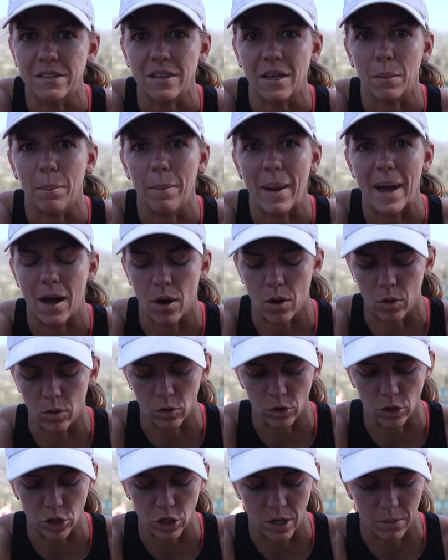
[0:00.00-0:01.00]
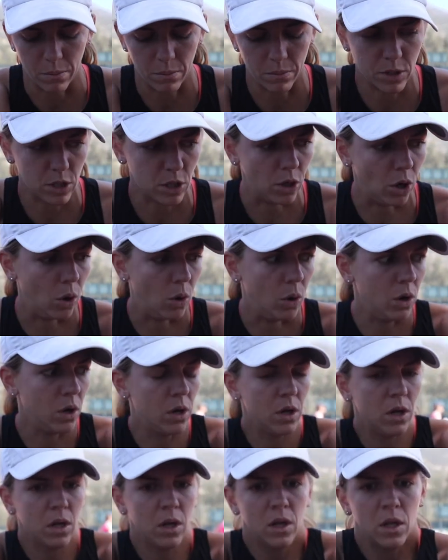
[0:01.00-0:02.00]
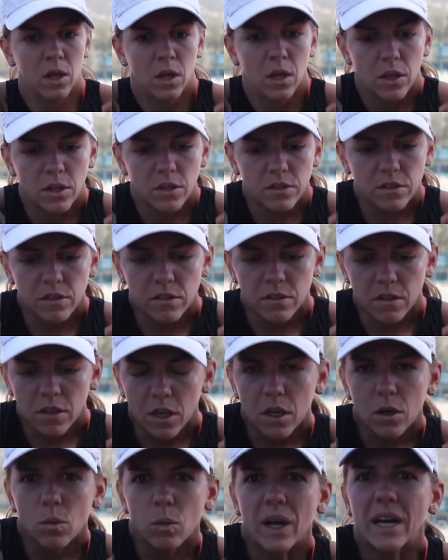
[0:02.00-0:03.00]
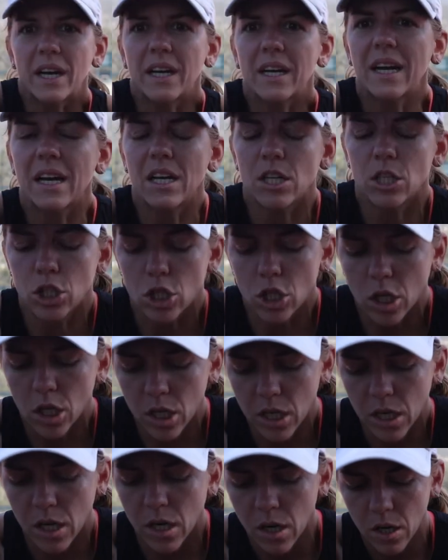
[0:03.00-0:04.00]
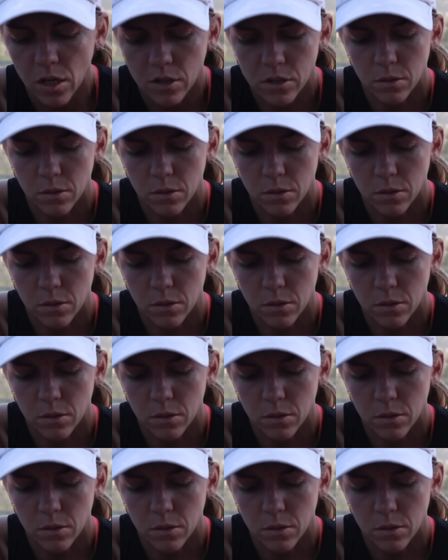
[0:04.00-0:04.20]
like bound or jump. So this is a good way to get started.